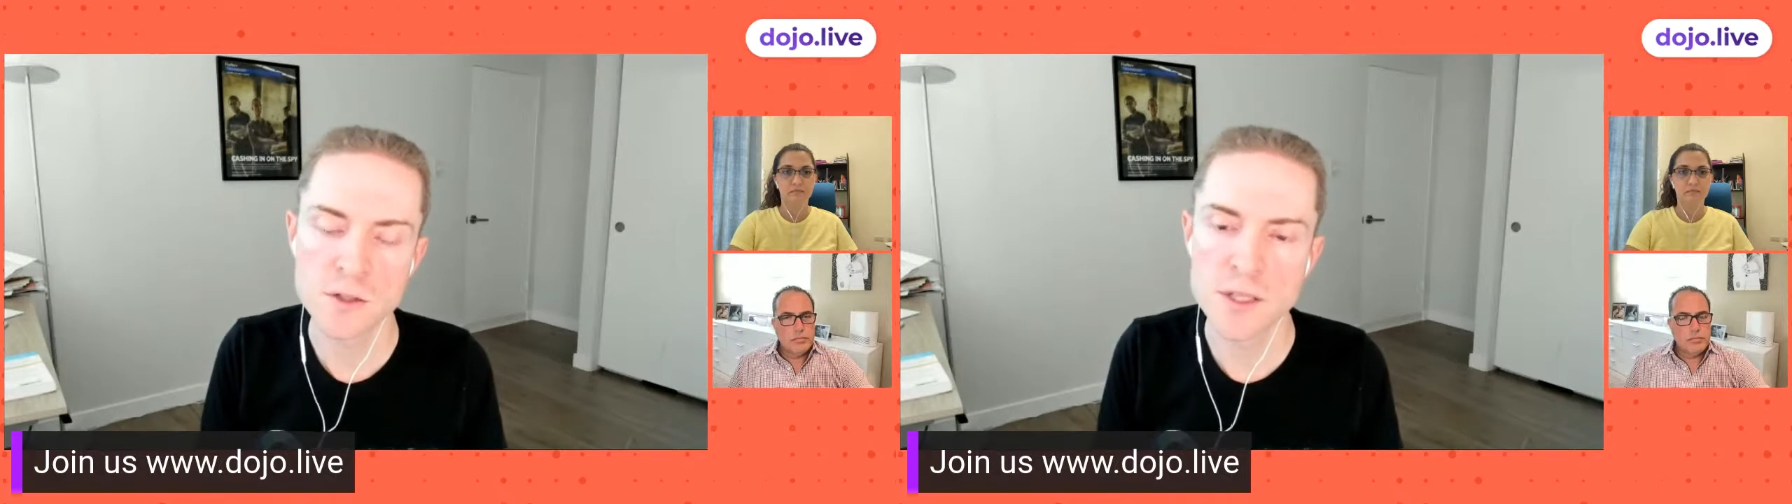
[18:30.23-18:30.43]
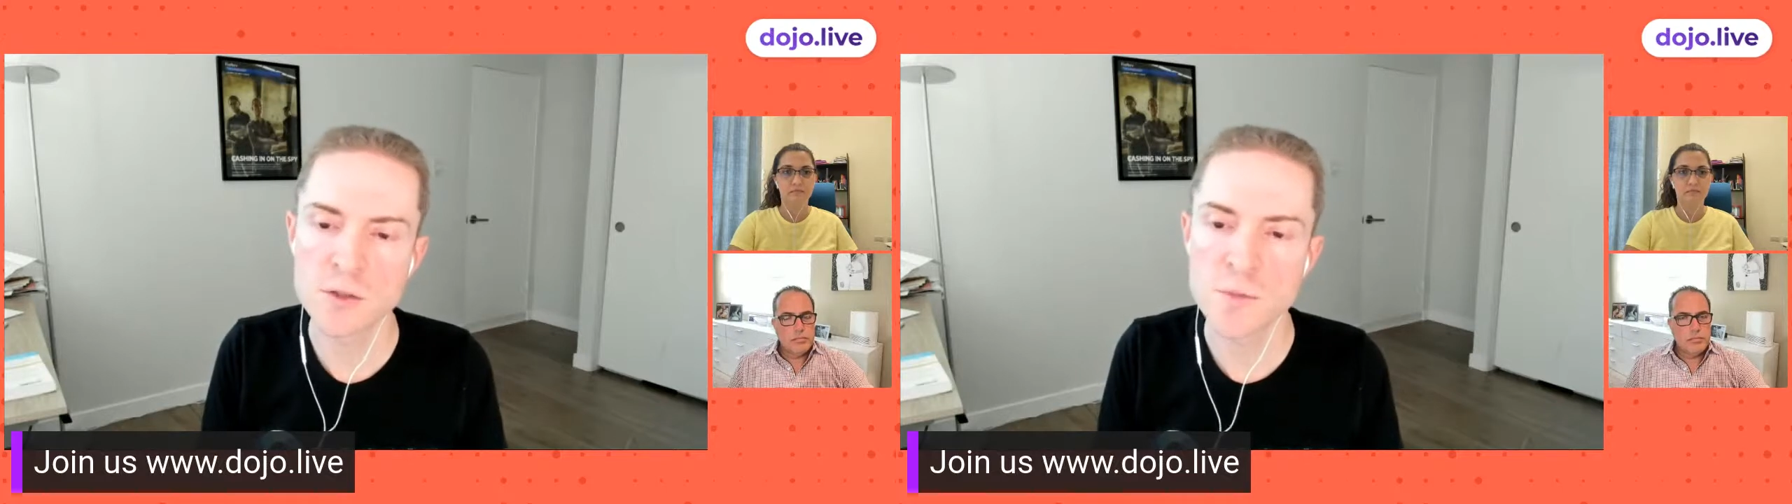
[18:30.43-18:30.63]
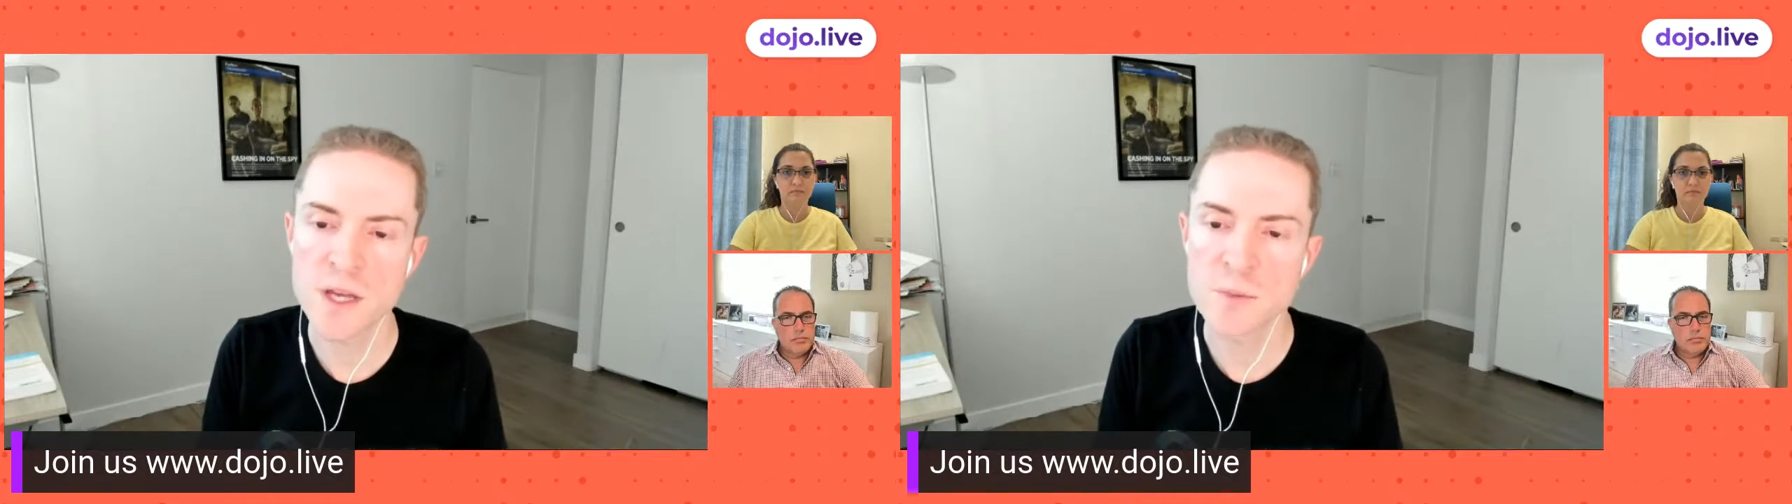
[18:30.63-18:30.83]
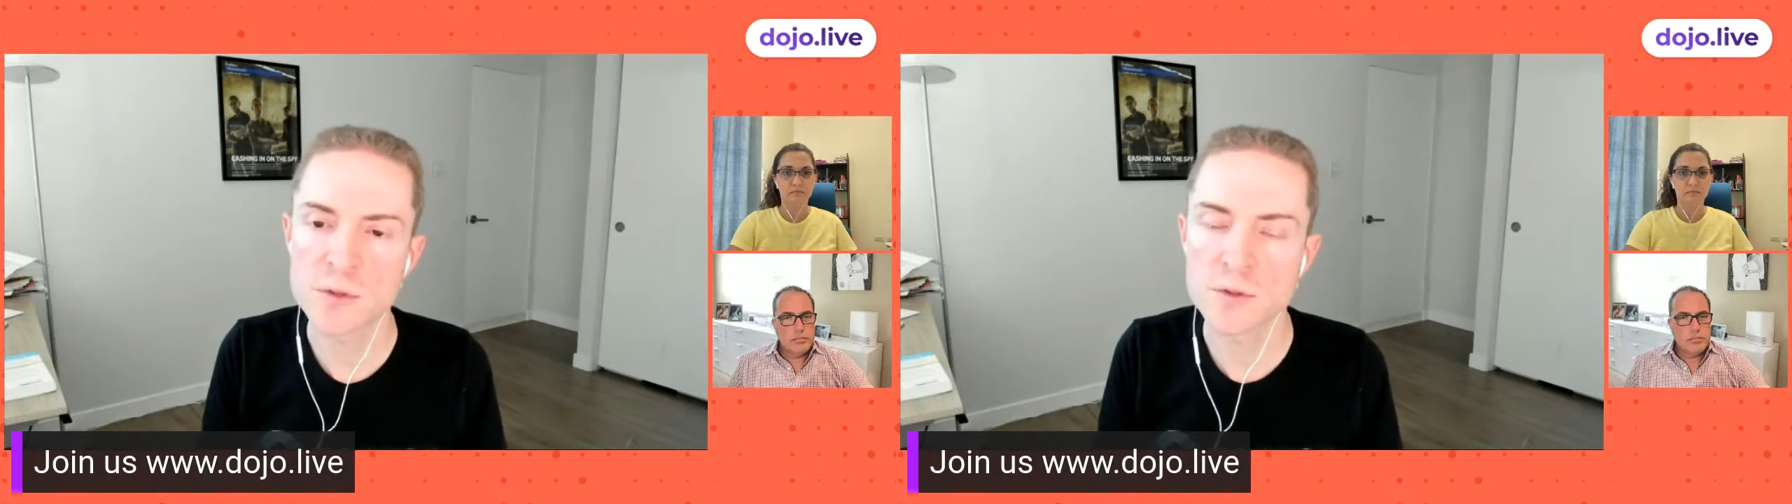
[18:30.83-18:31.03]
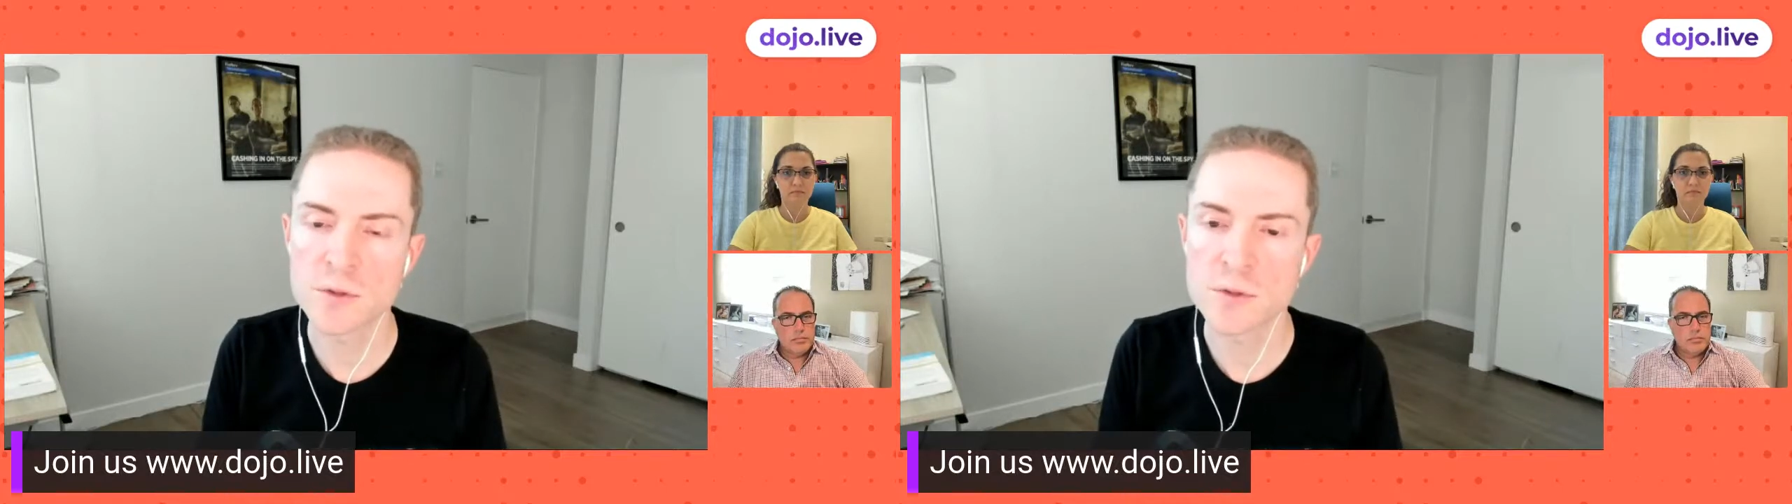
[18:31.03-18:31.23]
need to be able
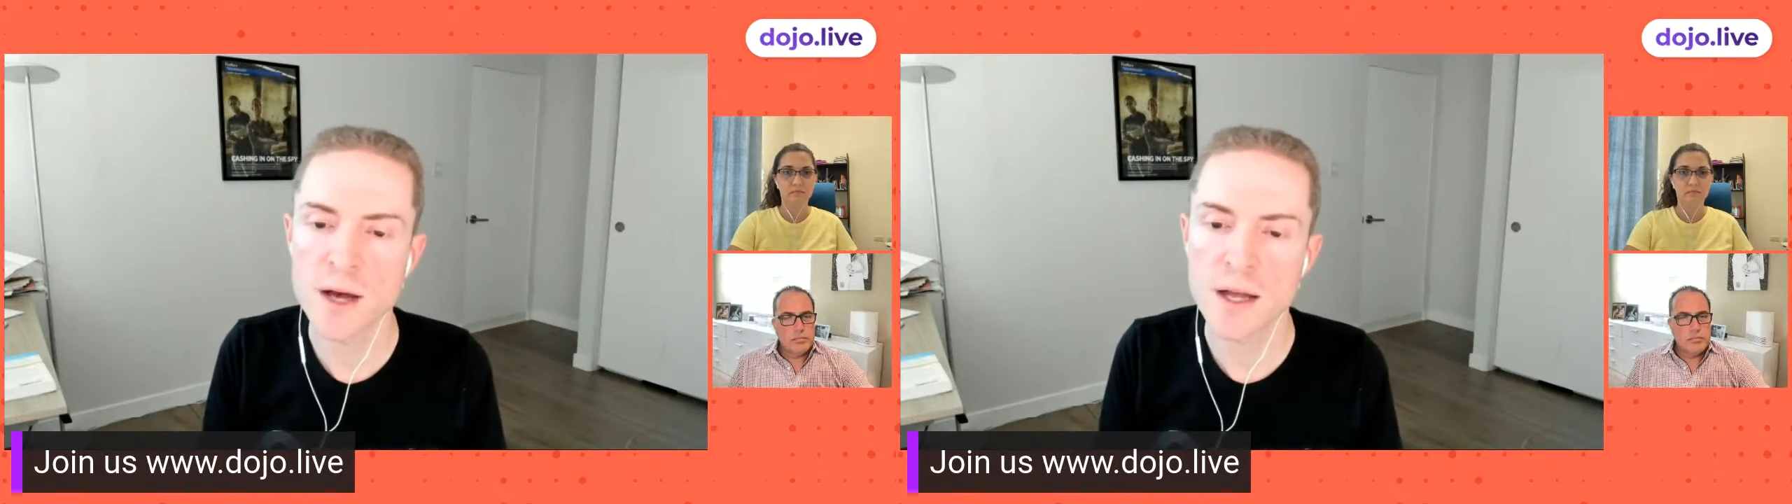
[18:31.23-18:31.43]
to